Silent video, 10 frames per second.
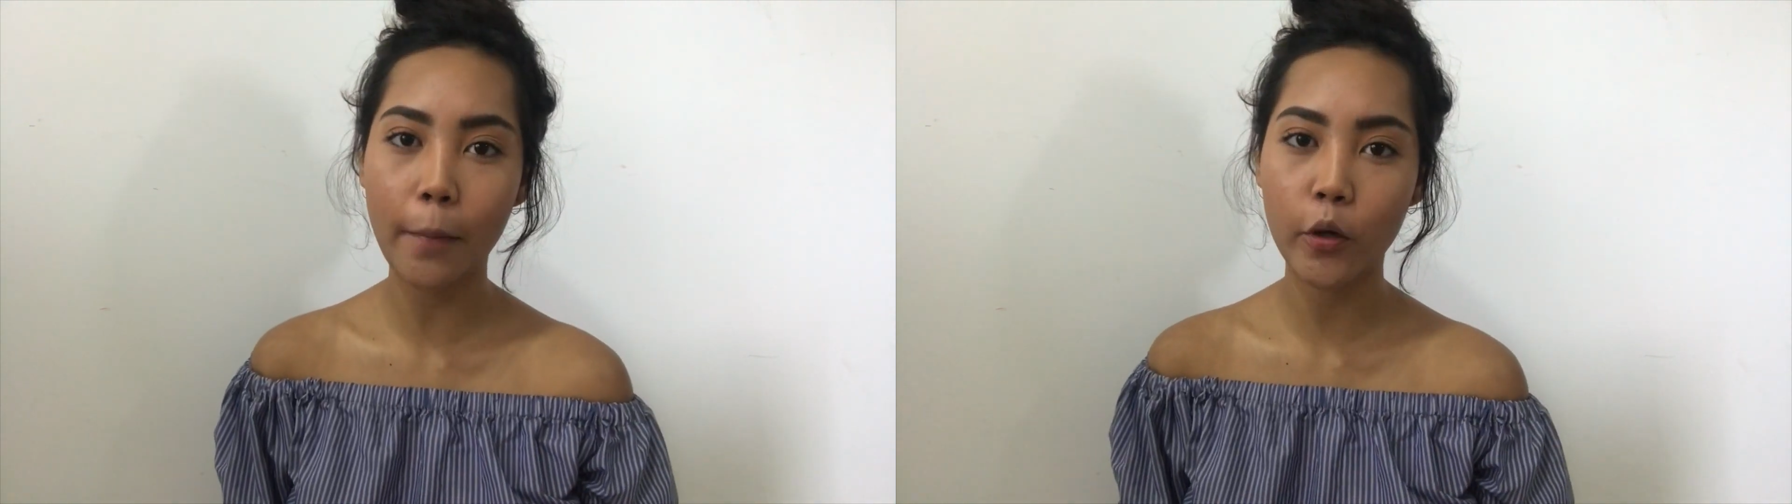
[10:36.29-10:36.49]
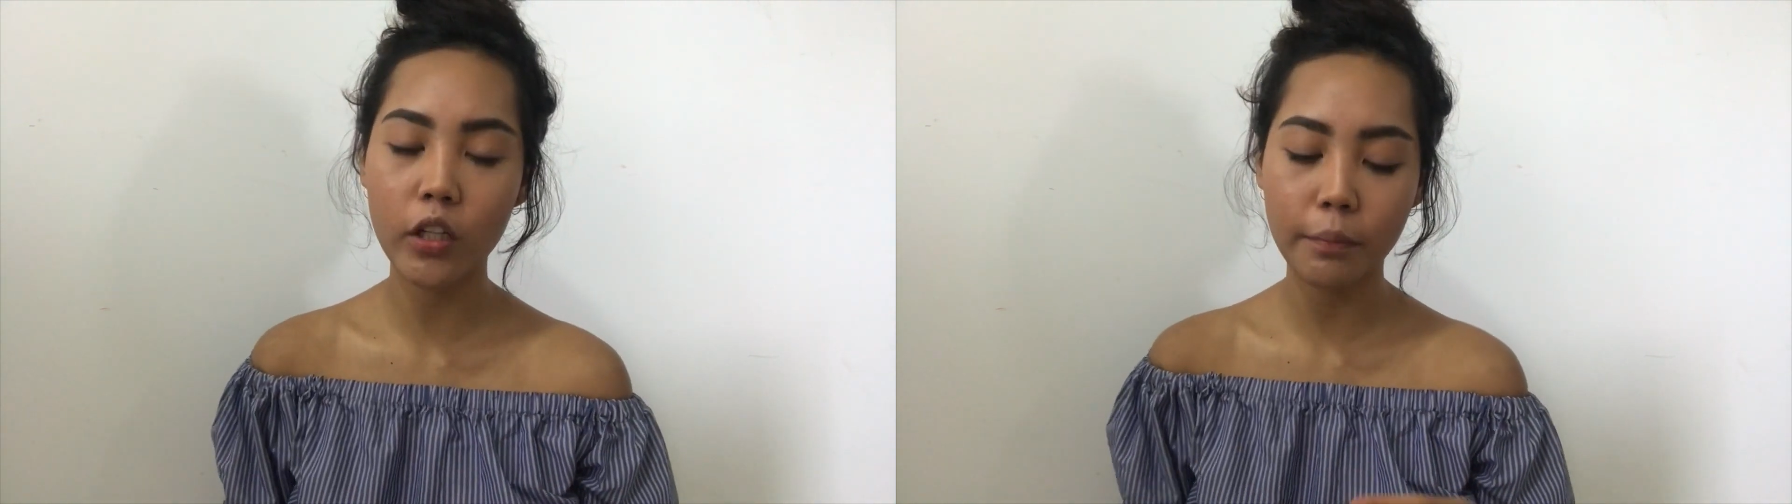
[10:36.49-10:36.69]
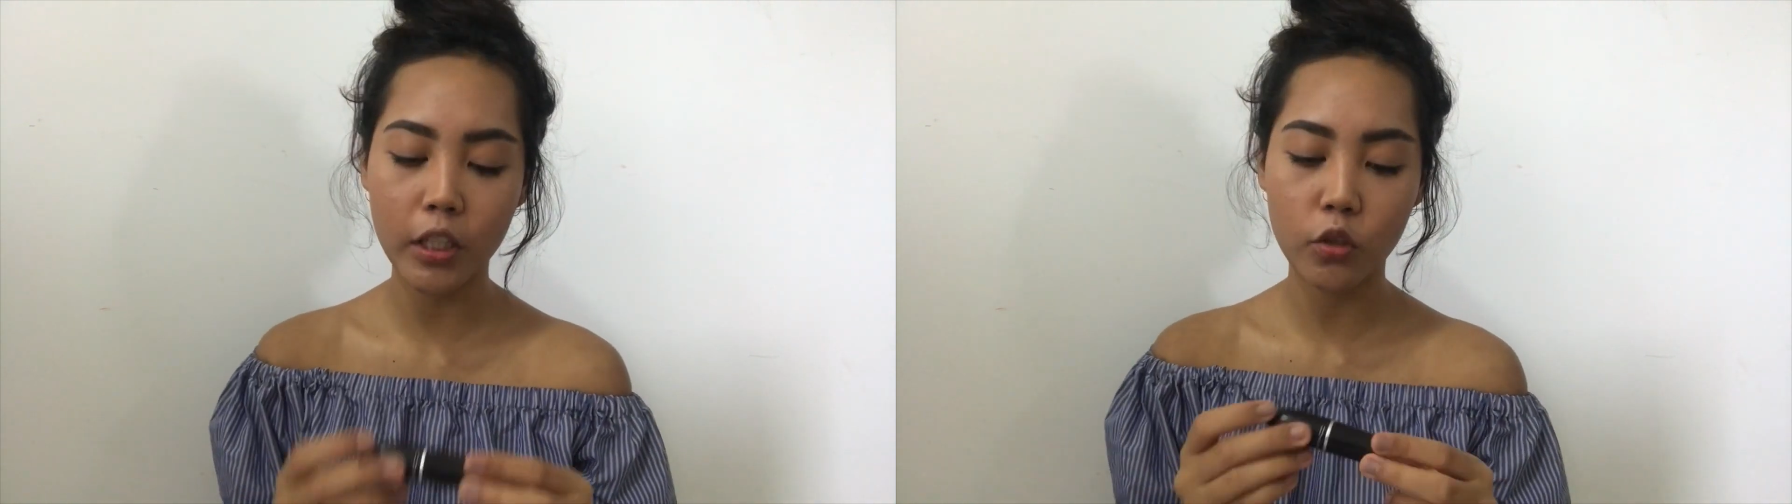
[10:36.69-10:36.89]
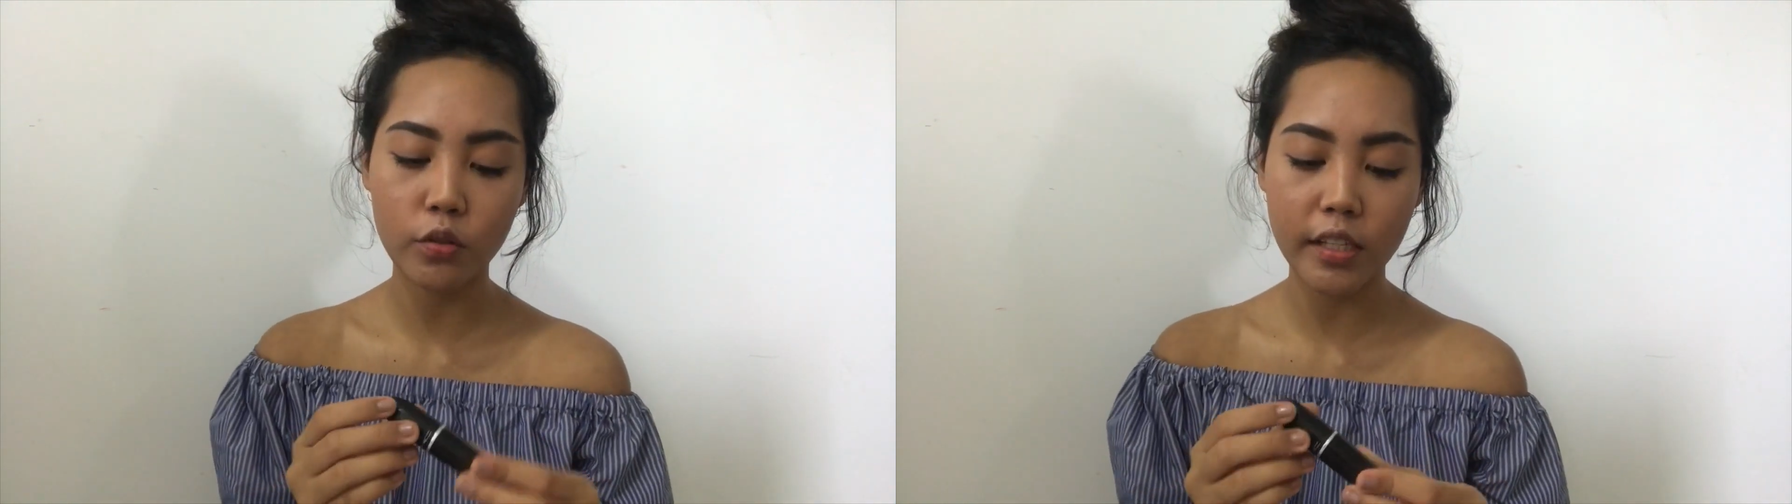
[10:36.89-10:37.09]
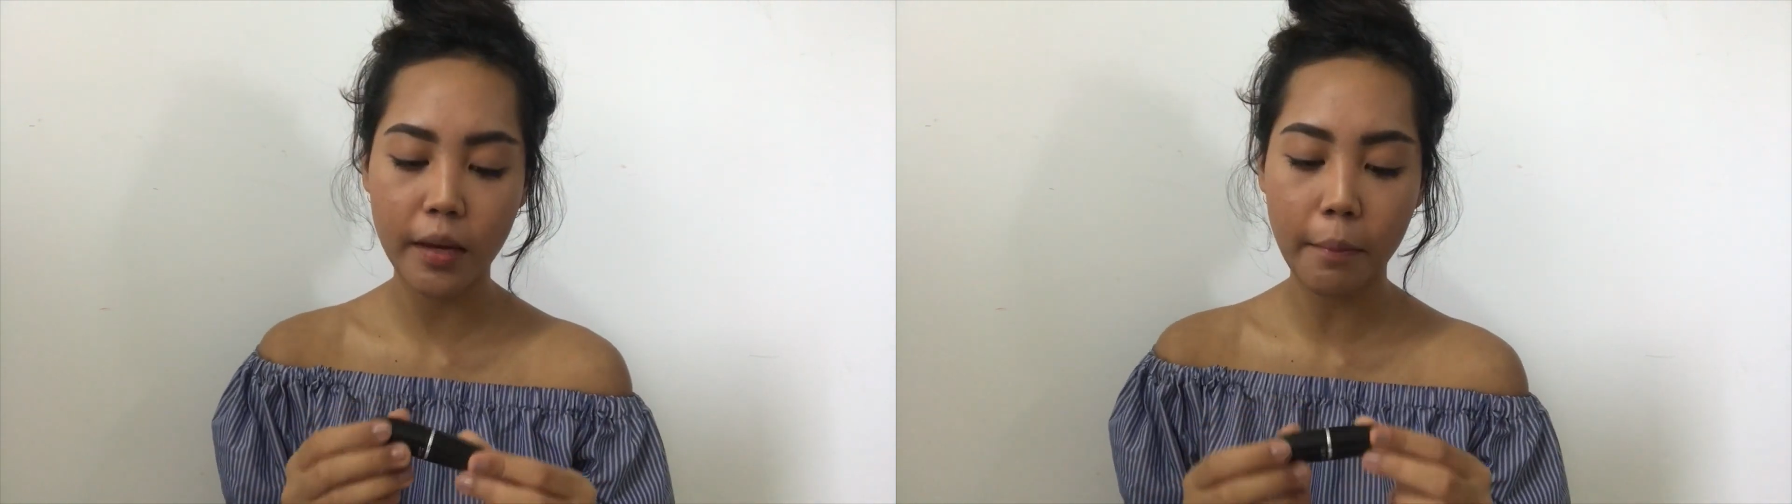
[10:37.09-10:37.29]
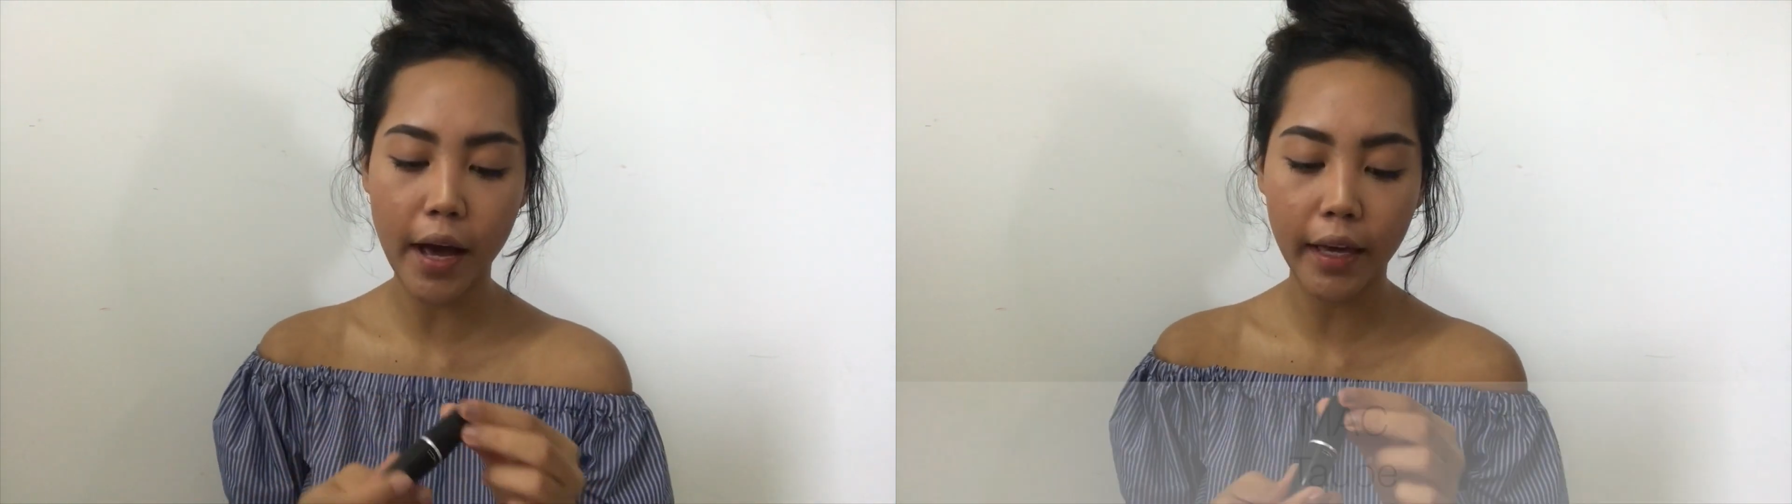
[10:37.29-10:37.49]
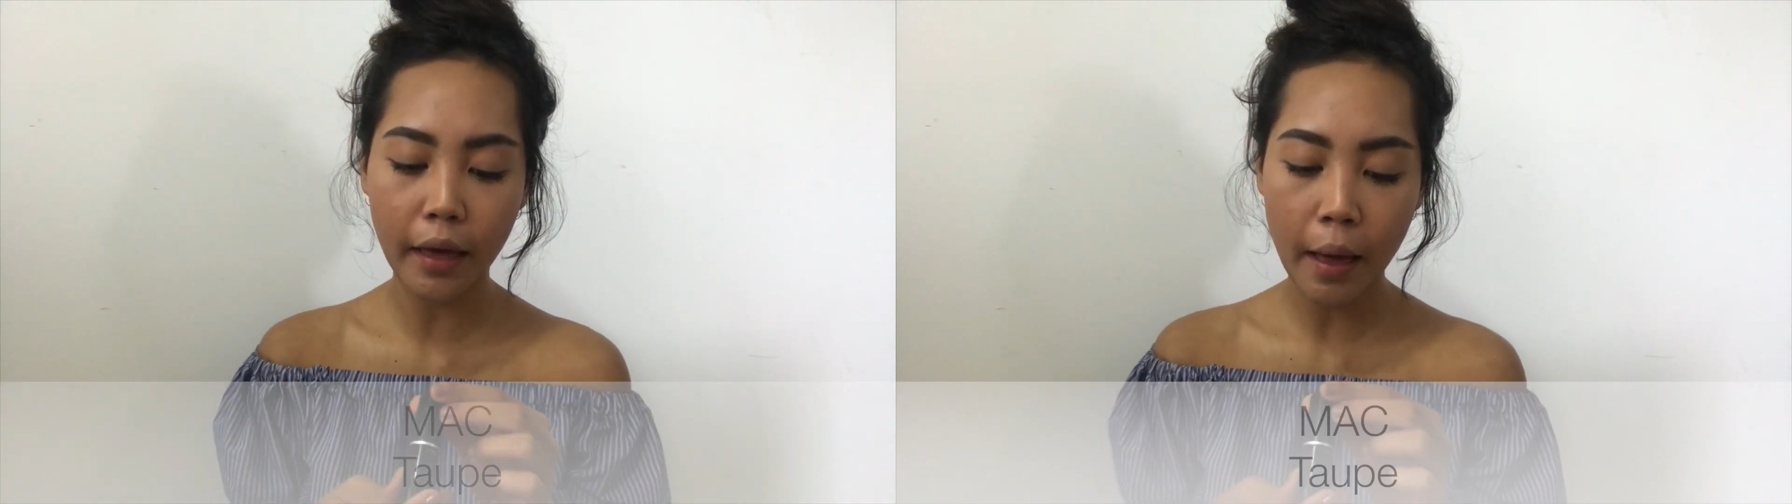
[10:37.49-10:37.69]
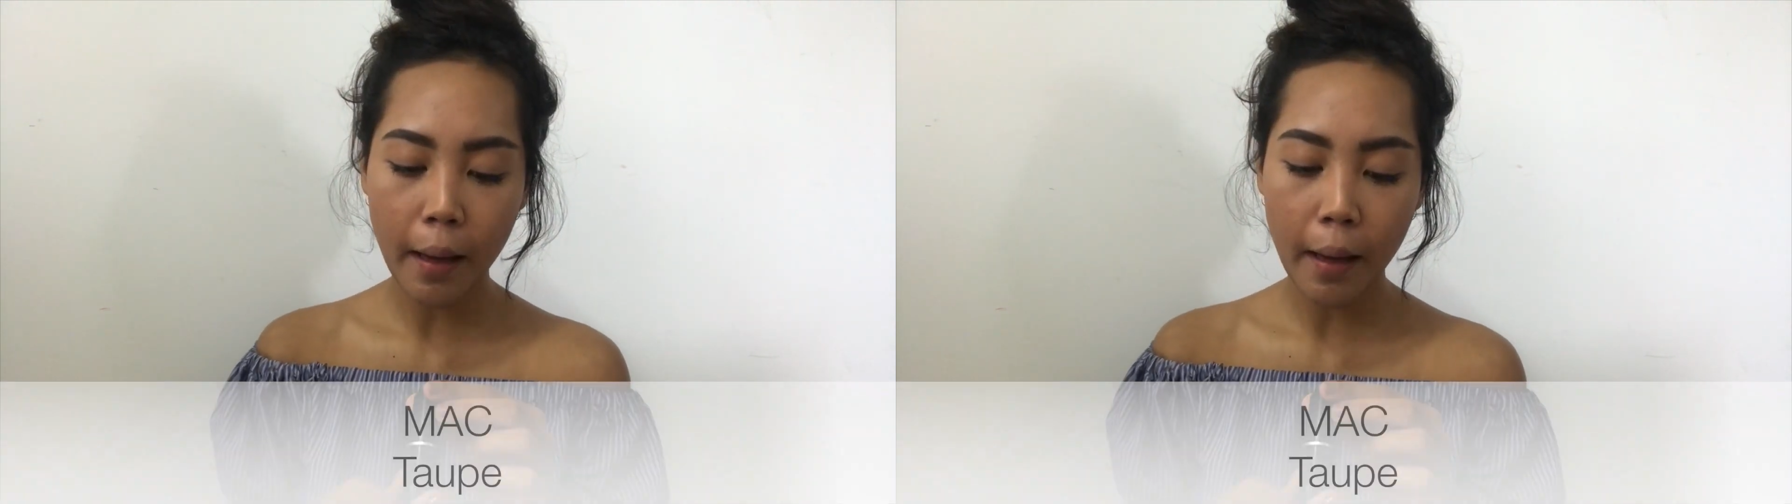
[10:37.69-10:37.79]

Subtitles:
I'm gonna be using my